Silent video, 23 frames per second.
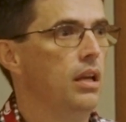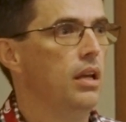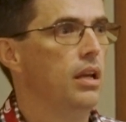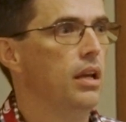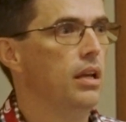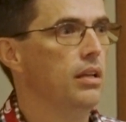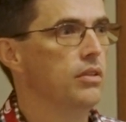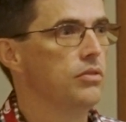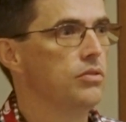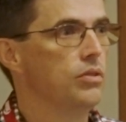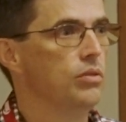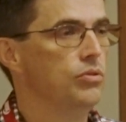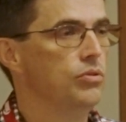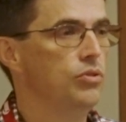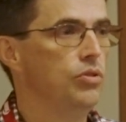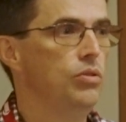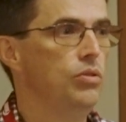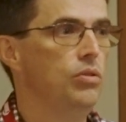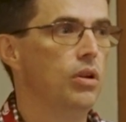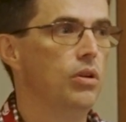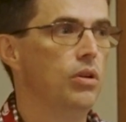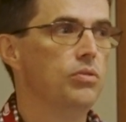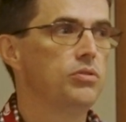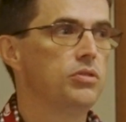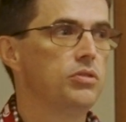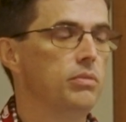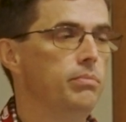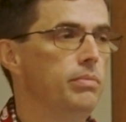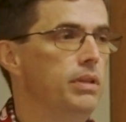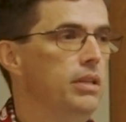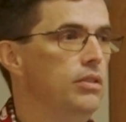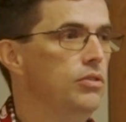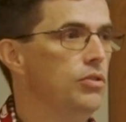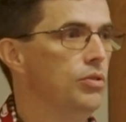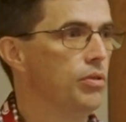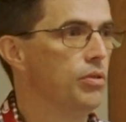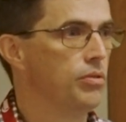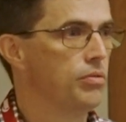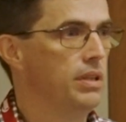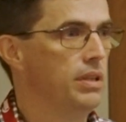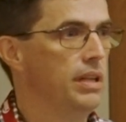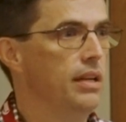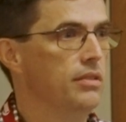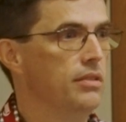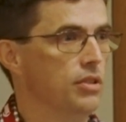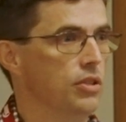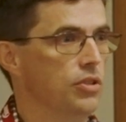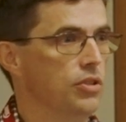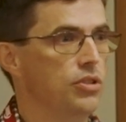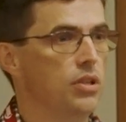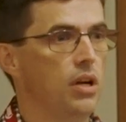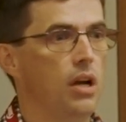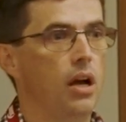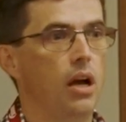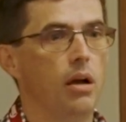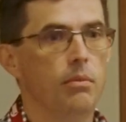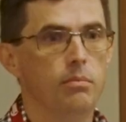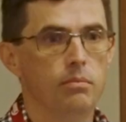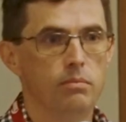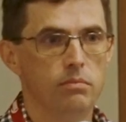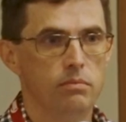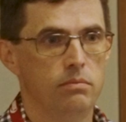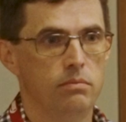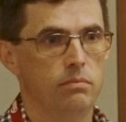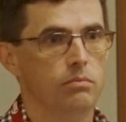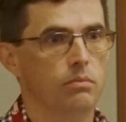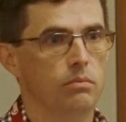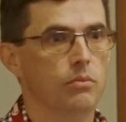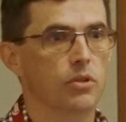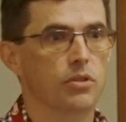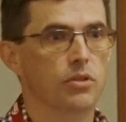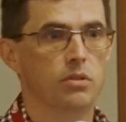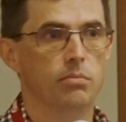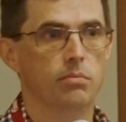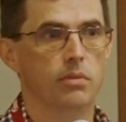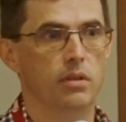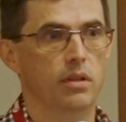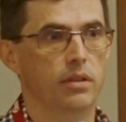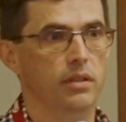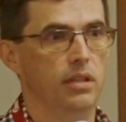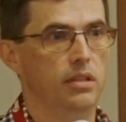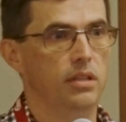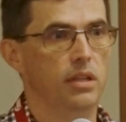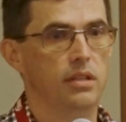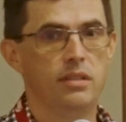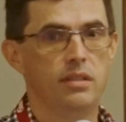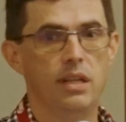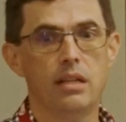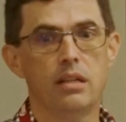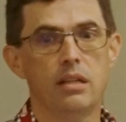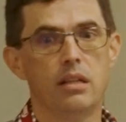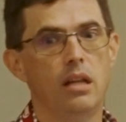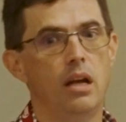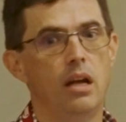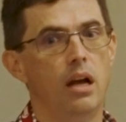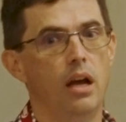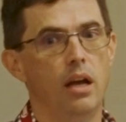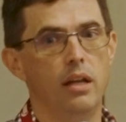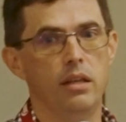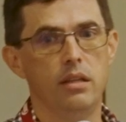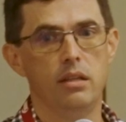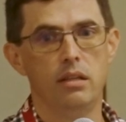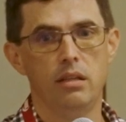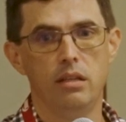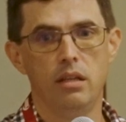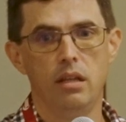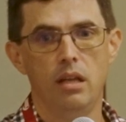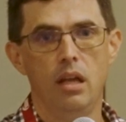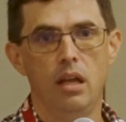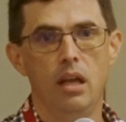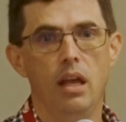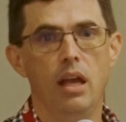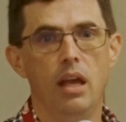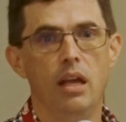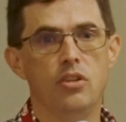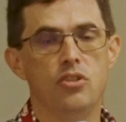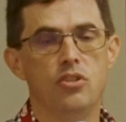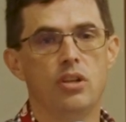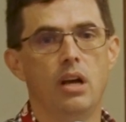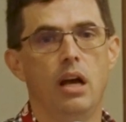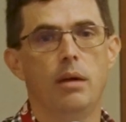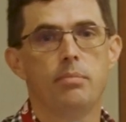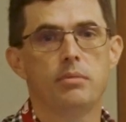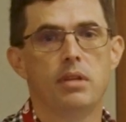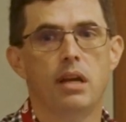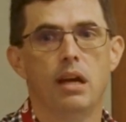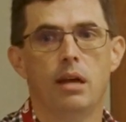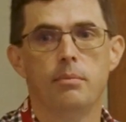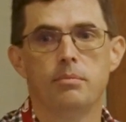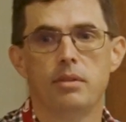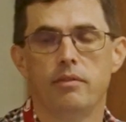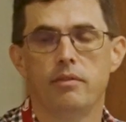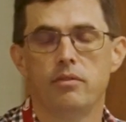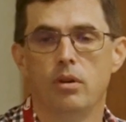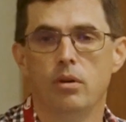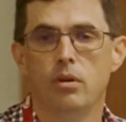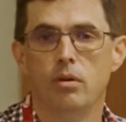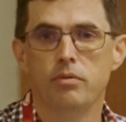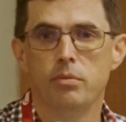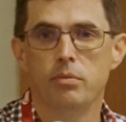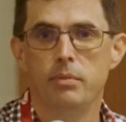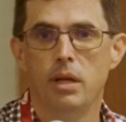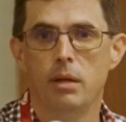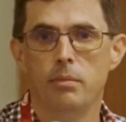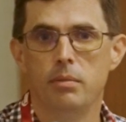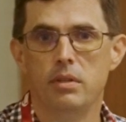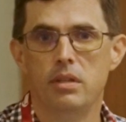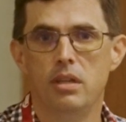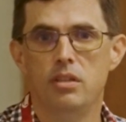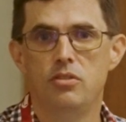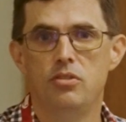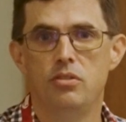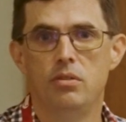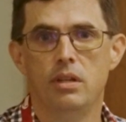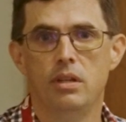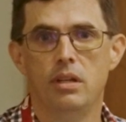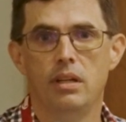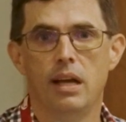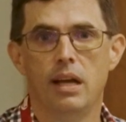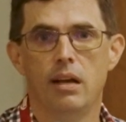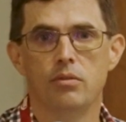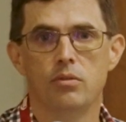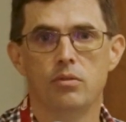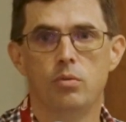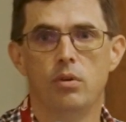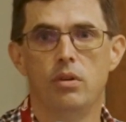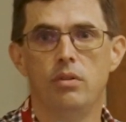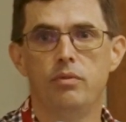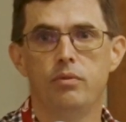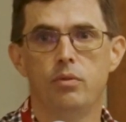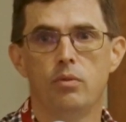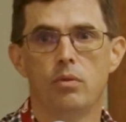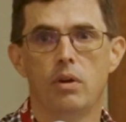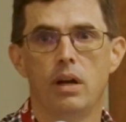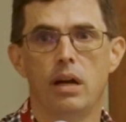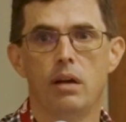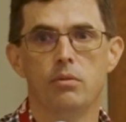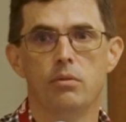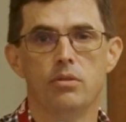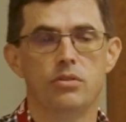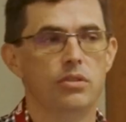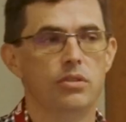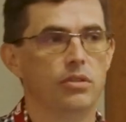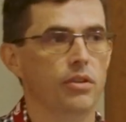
And so 2 loads could be 2 or 3 days in a shop once a month. It doesn't take a lot. And shop times have gone from being able to get you in and out in 24 hours to